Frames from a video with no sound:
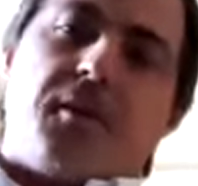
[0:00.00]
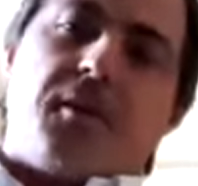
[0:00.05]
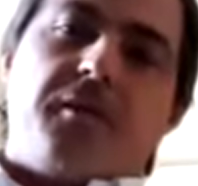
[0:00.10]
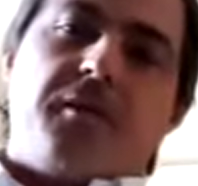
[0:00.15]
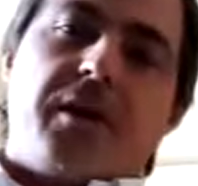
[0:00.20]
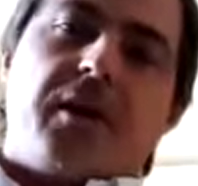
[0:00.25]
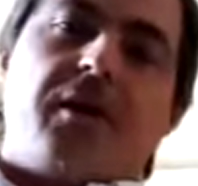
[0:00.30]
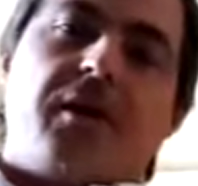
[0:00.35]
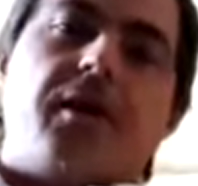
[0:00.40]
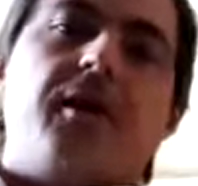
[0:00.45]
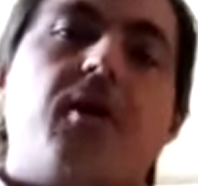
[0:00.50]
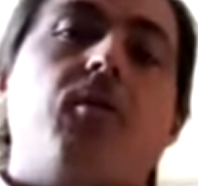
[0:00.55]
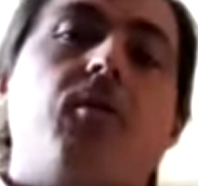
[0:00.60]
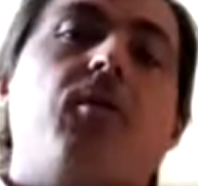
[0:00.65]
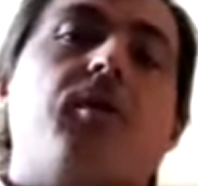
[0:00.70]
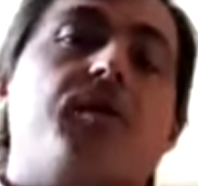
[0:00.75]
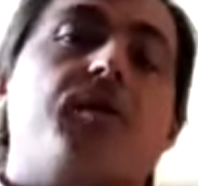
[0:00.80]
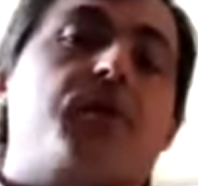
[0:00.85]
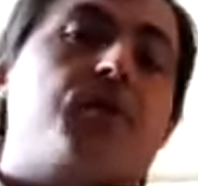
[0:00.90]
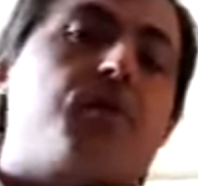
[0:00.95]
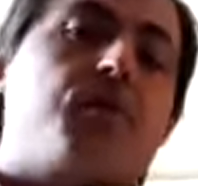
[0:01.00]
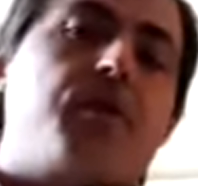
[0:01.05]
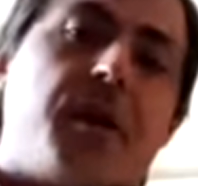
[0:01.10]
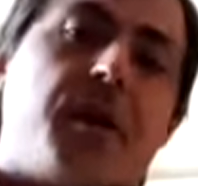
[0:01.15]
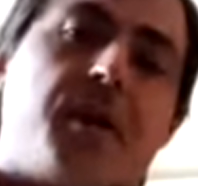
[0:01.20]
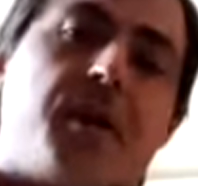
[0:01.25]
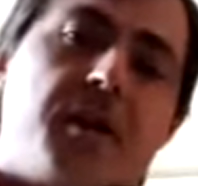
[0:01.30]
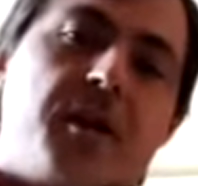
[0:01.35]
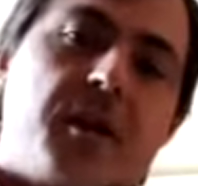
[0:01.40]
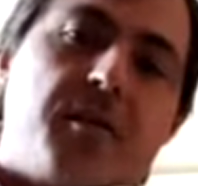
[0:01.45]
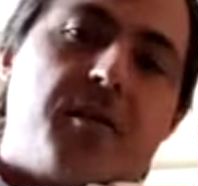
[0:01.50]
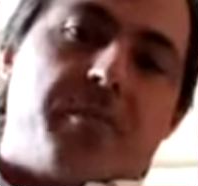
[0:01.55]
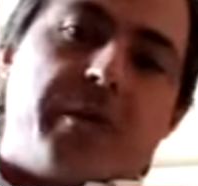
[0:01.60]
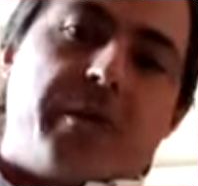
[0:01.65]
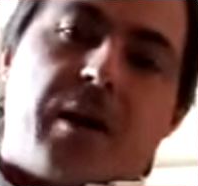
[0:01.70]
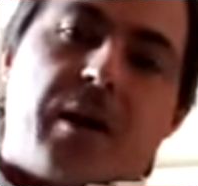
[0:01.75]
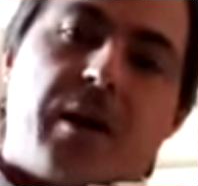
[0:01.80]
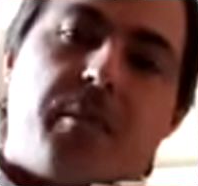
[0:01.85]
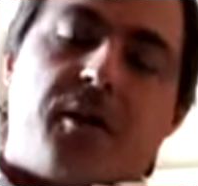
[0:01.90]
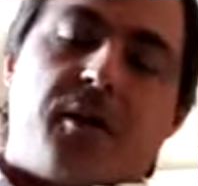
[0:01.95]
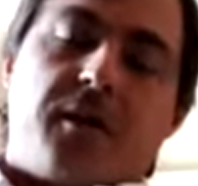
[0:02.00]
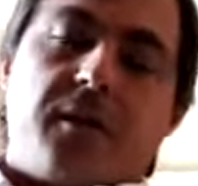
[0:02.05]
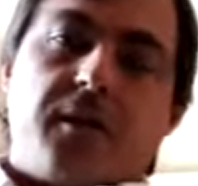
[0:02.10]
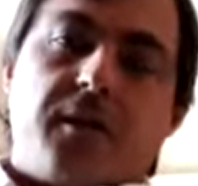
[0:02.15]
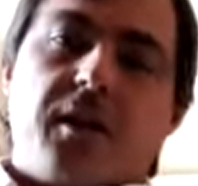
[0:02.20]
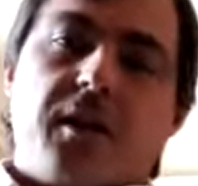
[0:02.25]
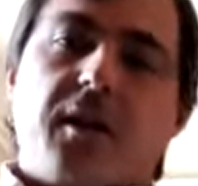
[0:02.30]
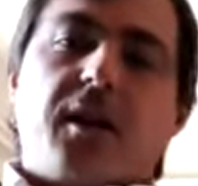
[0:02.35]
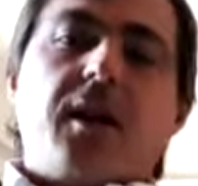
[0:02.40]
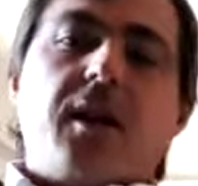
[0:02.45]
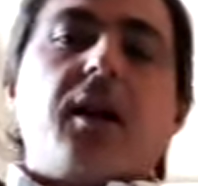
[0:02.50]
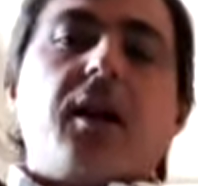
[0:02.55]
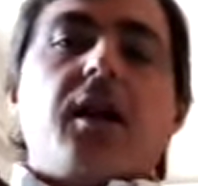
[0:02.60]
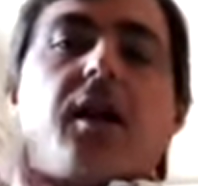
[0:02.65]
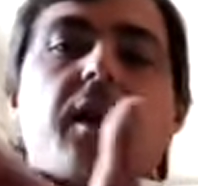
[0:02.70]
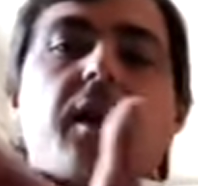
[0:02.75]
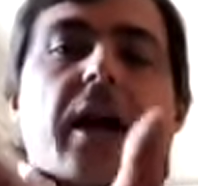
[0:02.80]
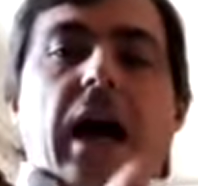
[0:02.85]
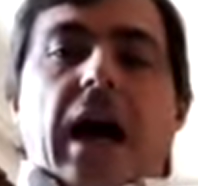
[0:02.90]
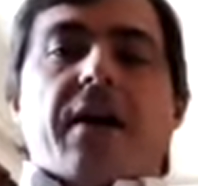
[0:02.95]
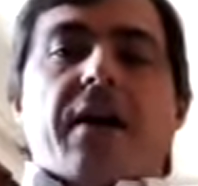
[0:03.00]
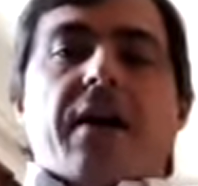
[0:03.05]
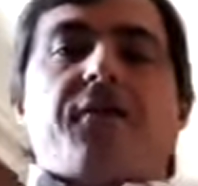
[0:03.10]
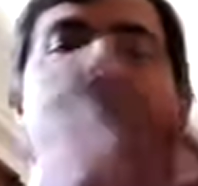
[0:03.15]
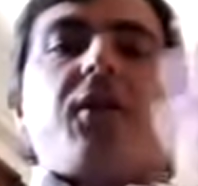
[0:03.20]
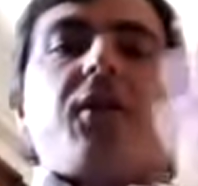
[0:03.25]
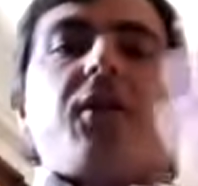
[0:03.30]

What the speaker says: of Italy, that was Turin in Piedmont. After